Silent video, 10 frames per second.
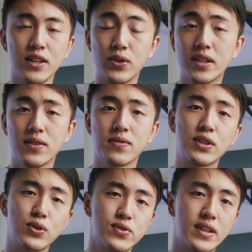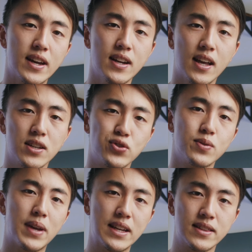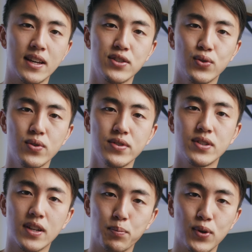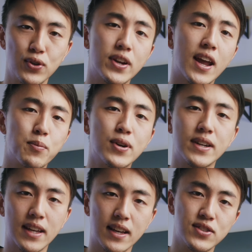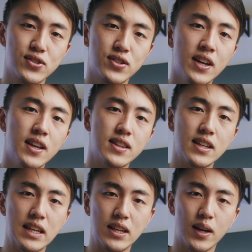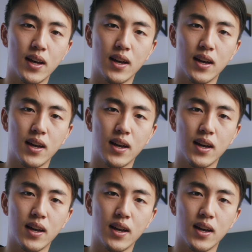You can definitely use that as your main light source. You can put your camera against the